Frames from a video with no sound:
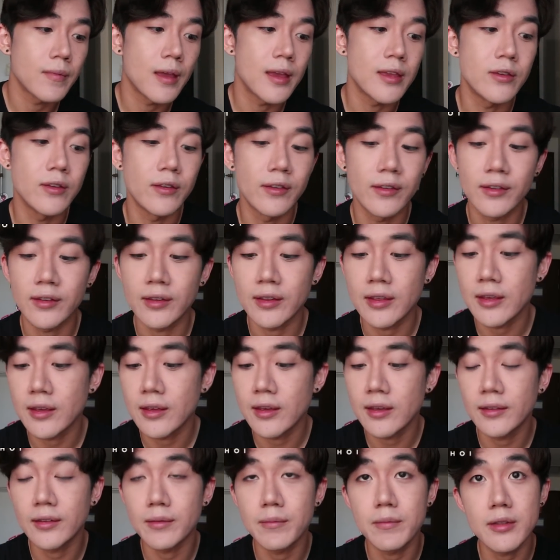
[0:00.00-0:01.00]
and you
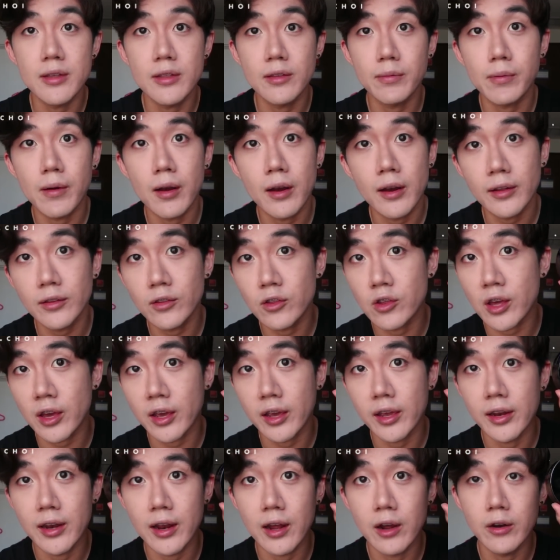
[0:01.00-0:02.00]
see some of these products,
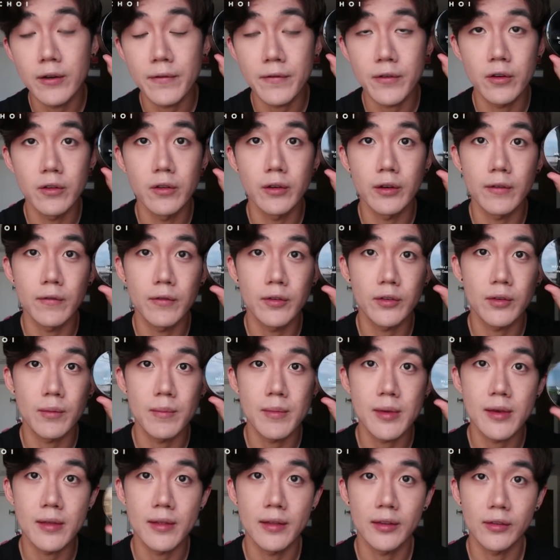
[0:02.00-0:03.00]
check it out if you're looking for
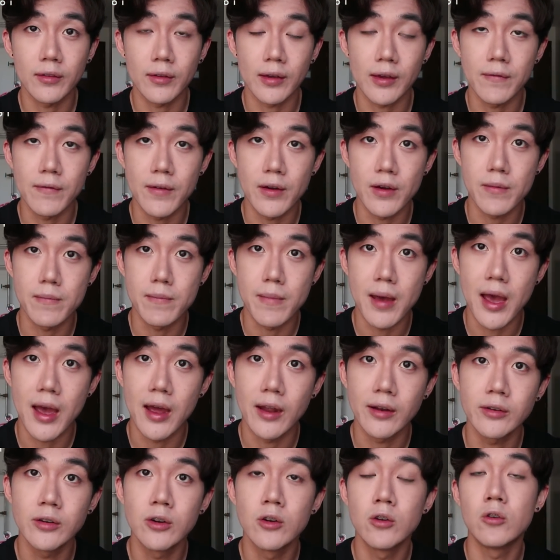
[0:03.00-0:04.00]
something that's like a very
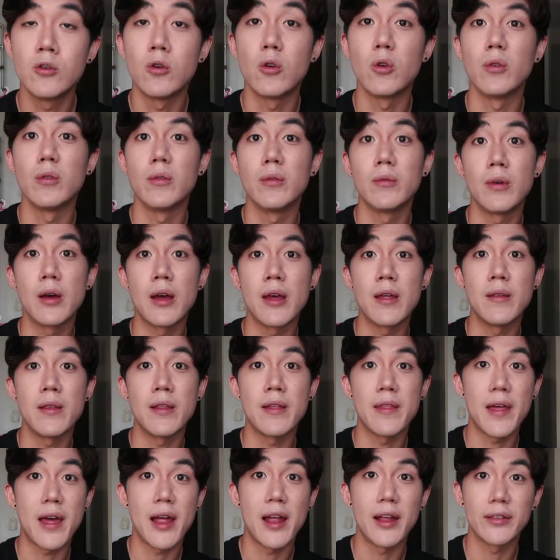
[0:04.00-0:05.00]
matte and
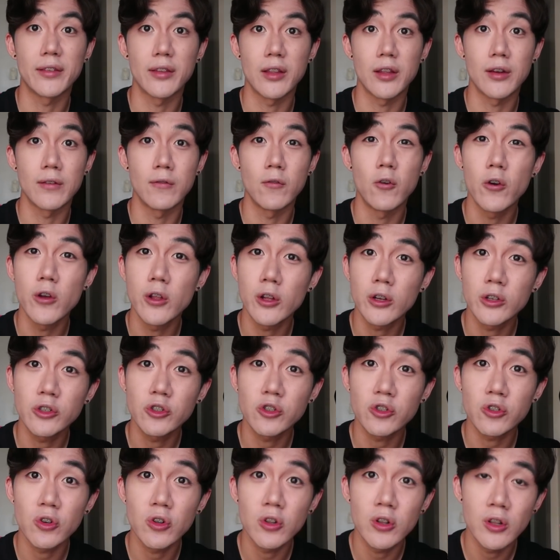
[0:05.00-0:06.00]
that has a lot of oil
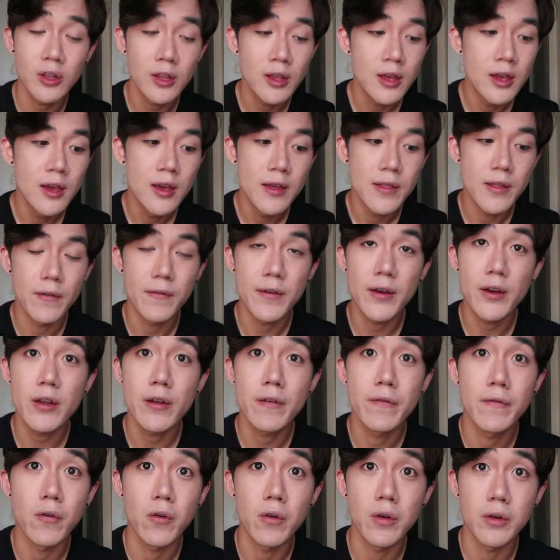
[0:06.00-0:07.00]
control. They're
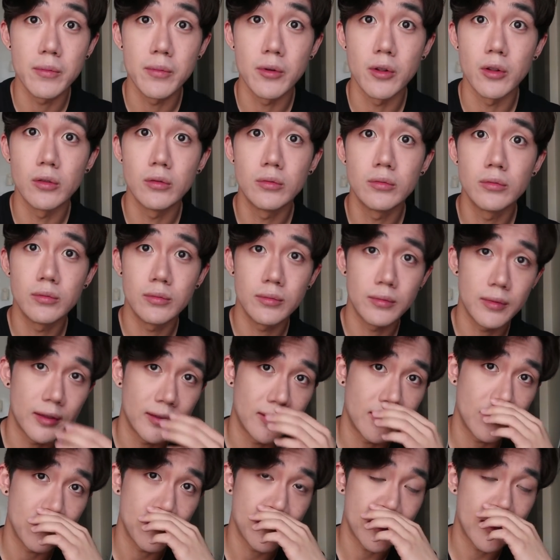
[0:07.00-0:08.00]
very affordable.
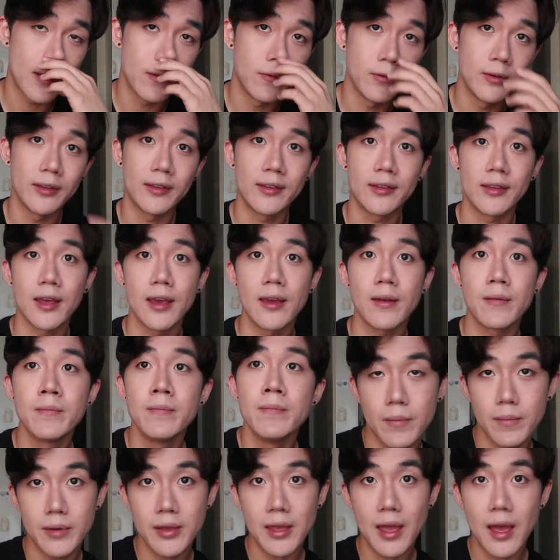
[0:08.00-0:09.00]
That's something I would say.
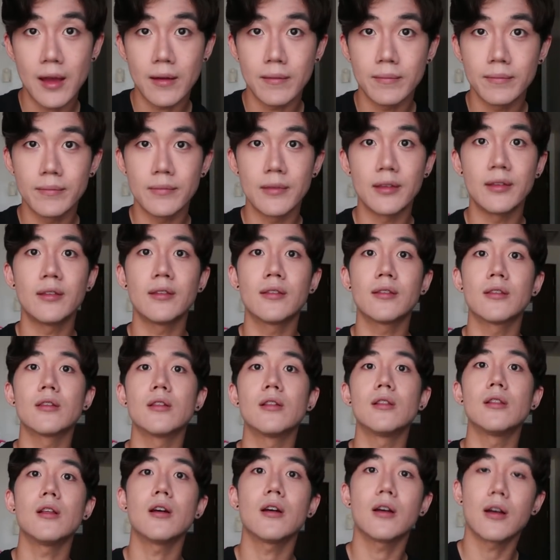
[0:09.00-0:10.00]
But yeah, this is
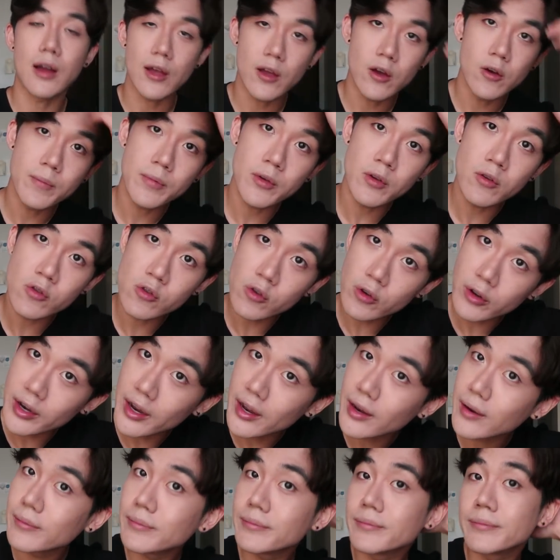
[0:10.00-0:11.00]
the look. I hope you enjoyed
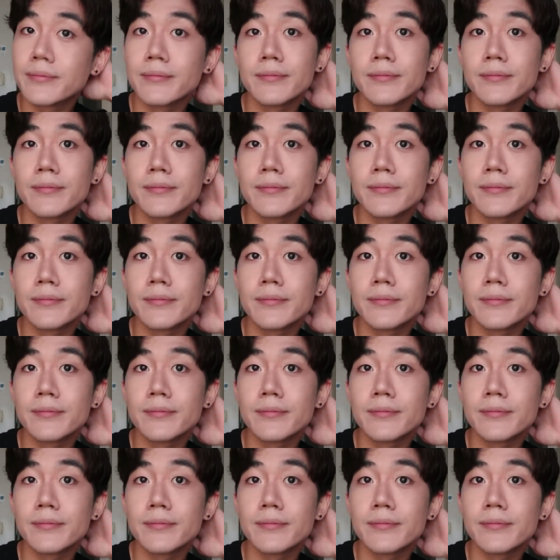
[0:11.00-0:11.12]
it.